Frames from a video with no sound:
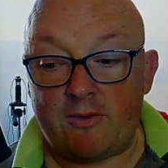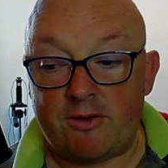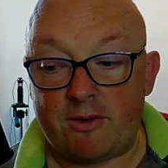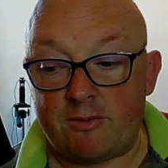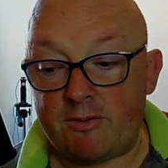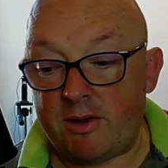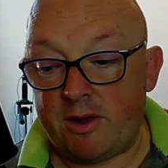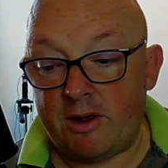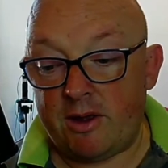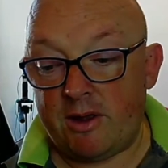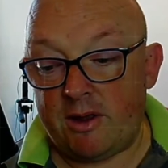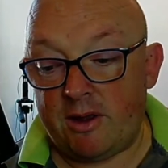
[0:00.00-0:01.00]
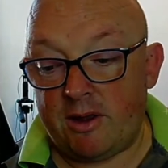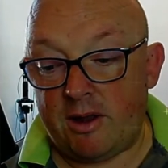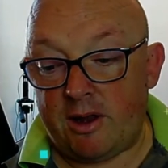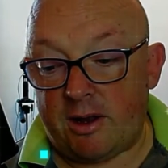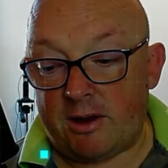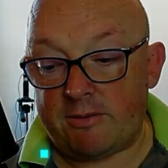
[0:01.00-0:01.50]
to.
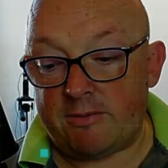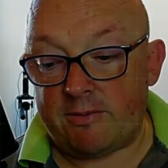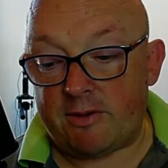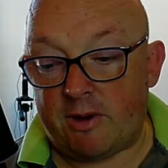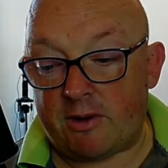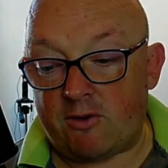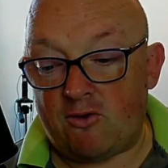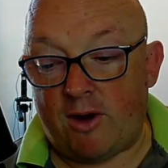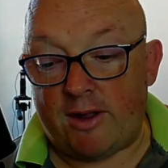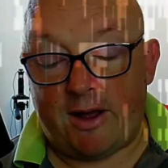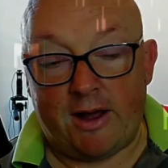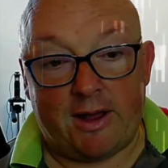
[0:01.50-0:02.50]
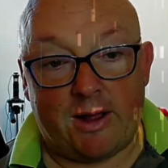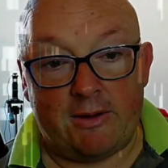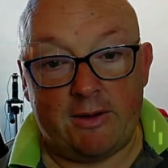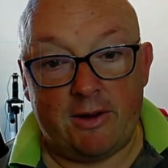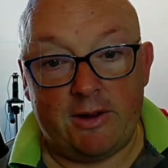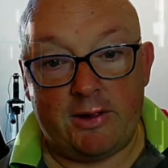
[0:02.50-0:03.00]
You know, so I'm going to try that again.
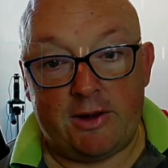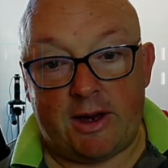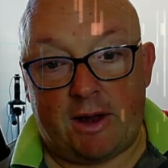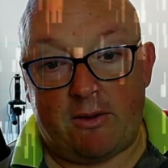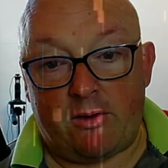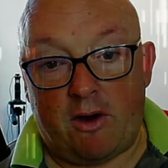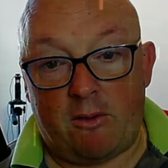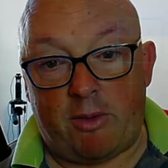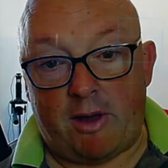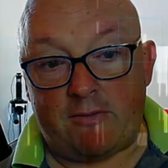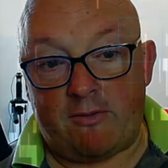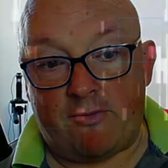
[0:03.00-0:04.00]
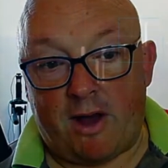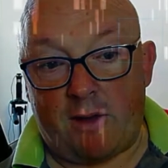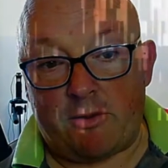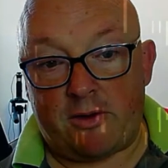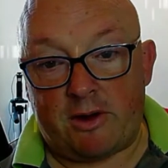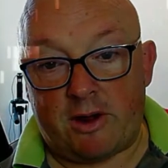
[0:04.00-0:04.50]
now I've got a better
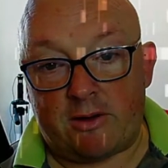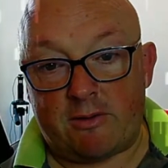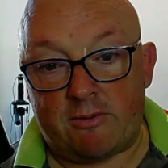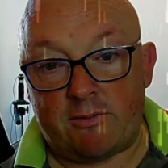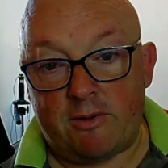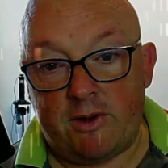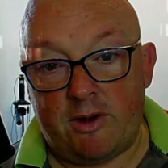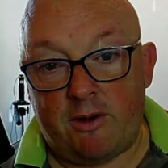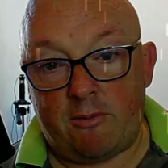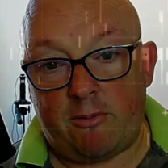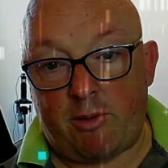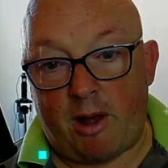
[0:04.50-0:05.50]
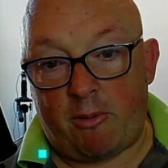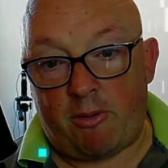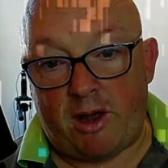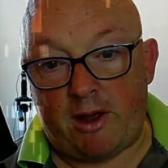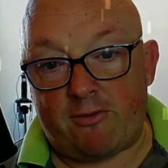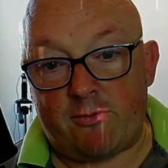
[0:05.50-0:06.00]
environment and I can better
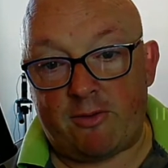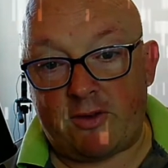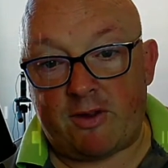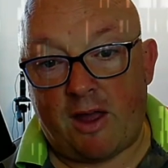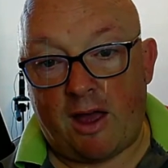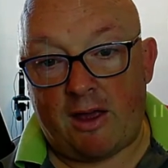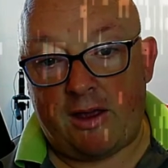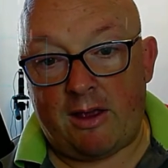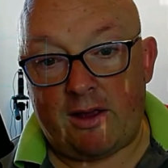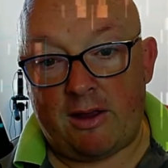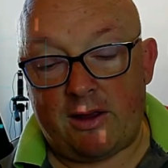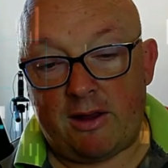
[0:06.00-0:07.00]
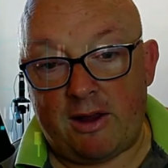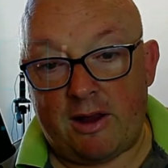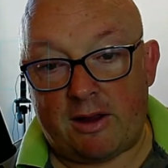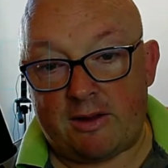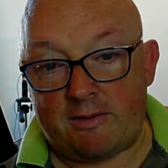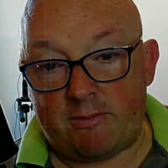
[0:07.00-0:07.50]
place them to stay, you know,
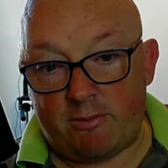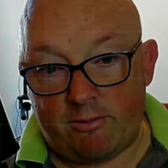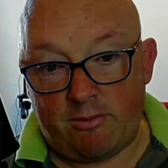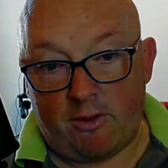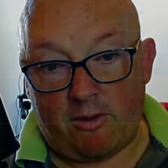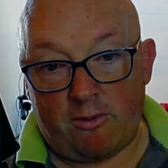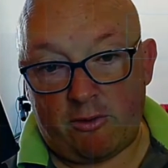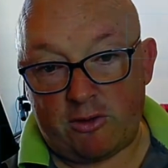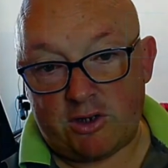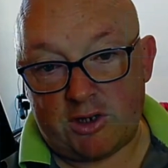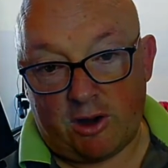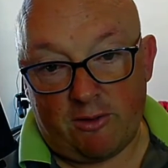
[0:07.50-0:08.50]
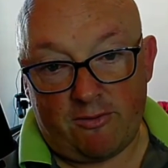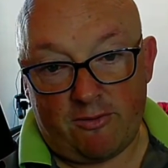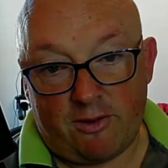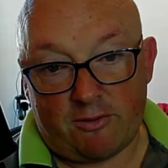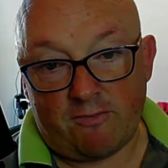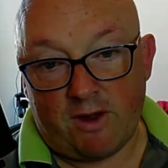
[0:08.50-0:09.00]
as in on the bookshelf. I
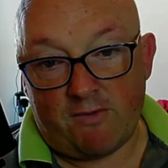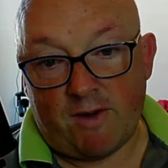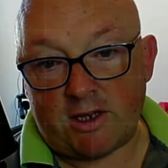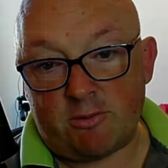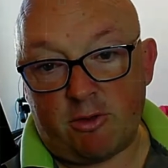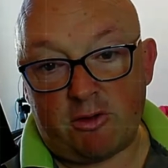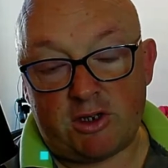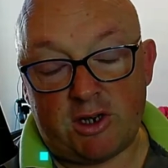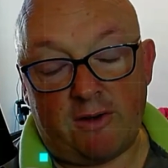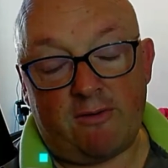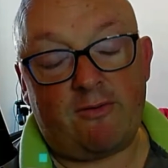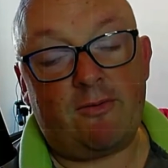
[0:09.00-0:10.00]
want to rearrange the bookshelf.